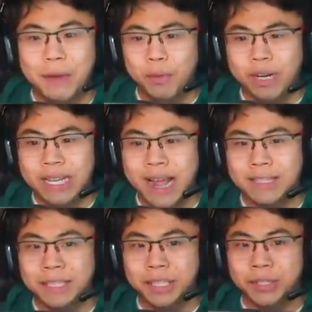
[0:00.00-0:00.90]
think we're on a
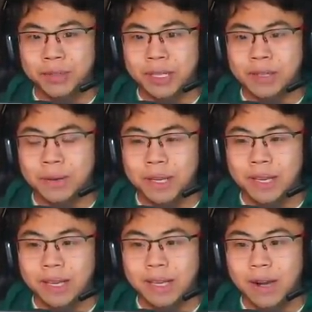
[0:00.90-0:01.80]
nasty streak, low
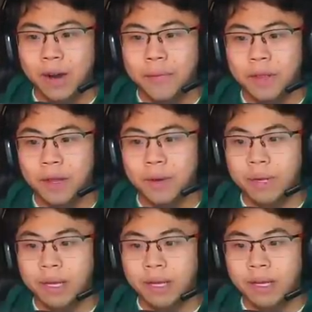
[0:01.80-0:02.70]
key, on the low
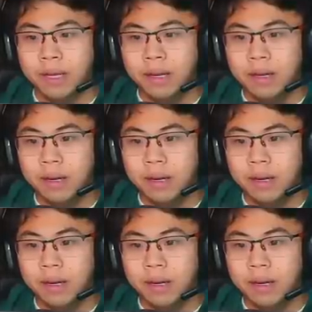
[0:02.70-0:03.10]
key.